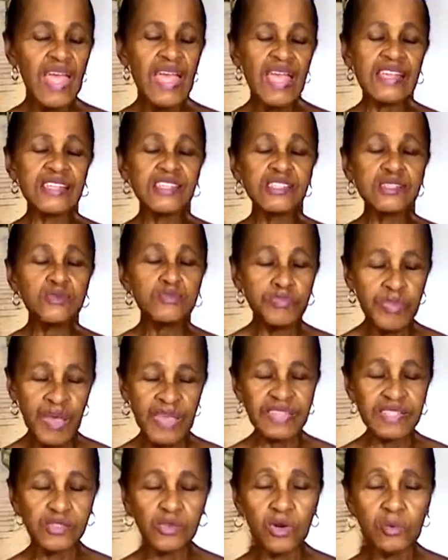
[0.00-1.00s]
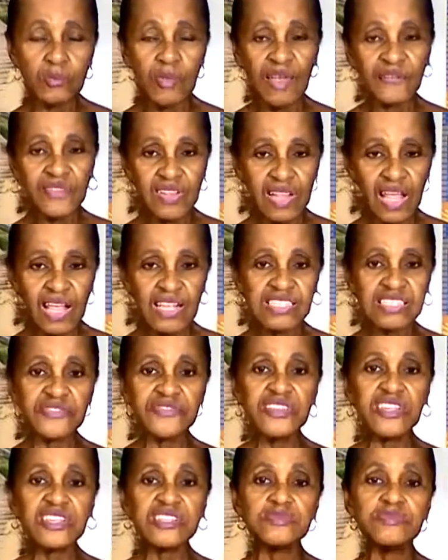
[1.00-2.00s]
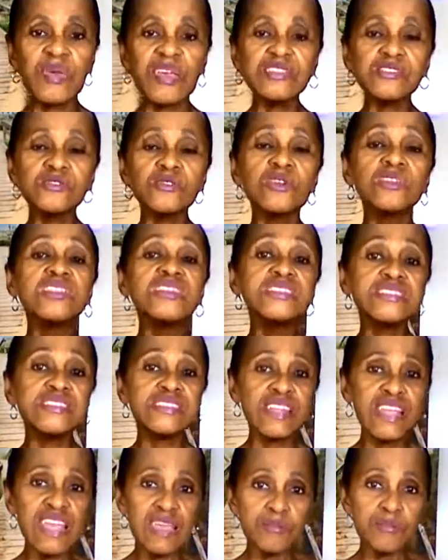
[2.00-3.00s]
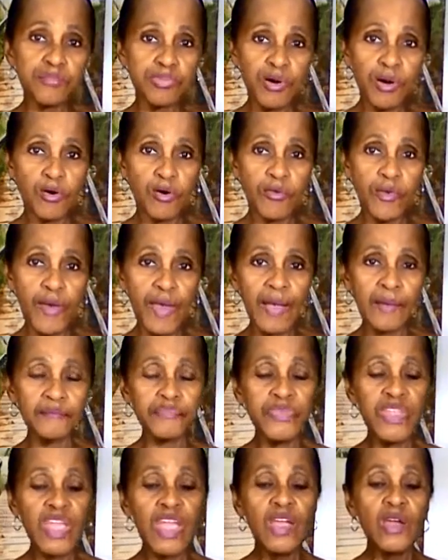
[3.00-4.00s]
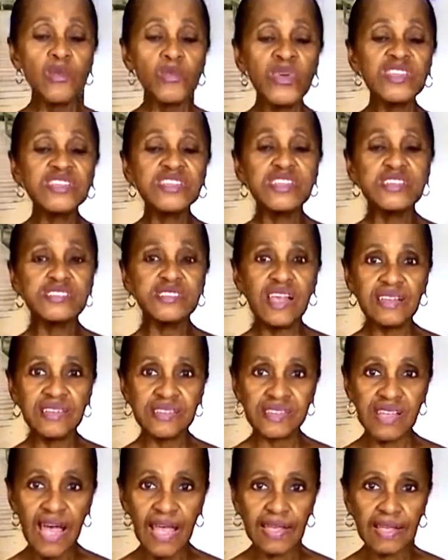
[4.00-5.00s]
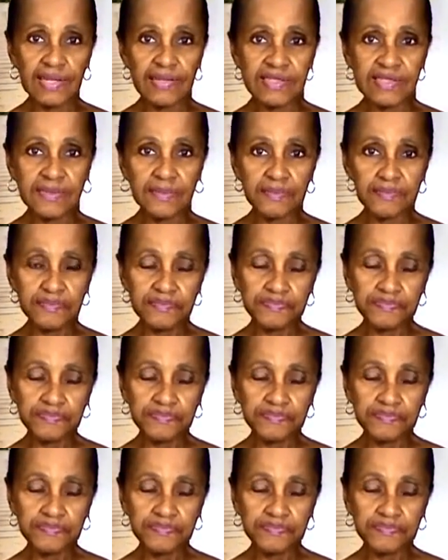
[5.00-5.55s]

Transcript: It's based on, my philosophy is based on the STEAM program, which is science,